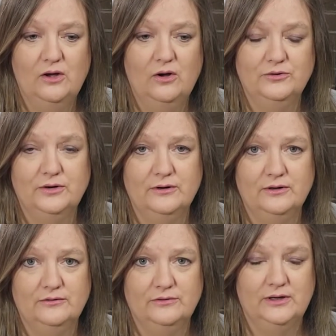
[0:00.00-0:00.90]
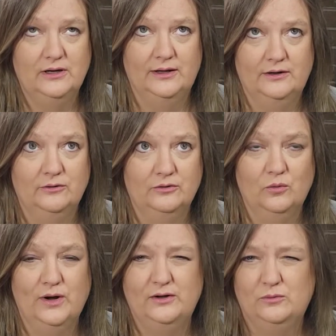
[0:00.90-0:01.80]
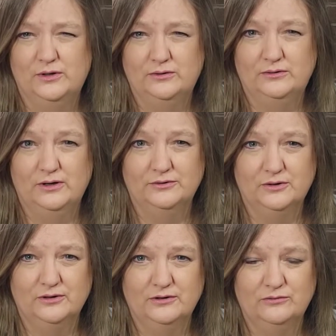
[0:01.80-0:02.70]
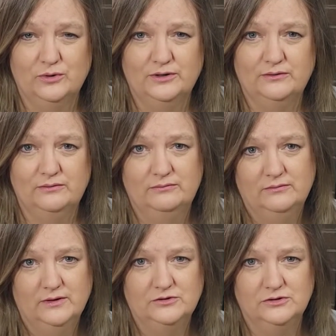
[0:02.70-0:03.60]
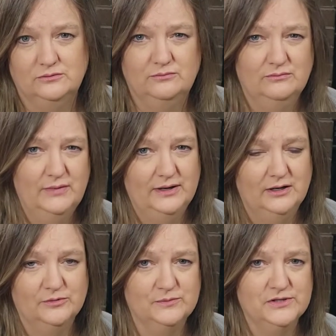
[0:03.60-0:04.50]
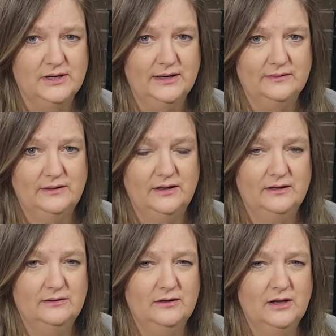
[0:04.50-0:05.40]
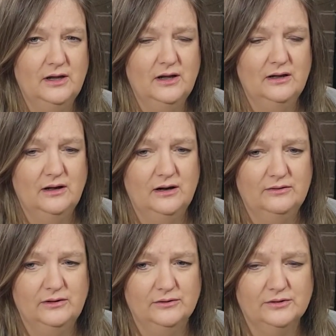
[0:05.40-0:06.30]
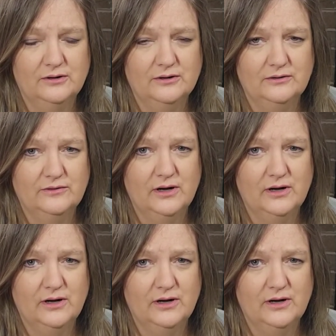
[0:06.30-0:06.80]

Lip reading: Alternatively, and I don't know why you'd want to do the alternative one unless you're making up some slack at the end, the alternative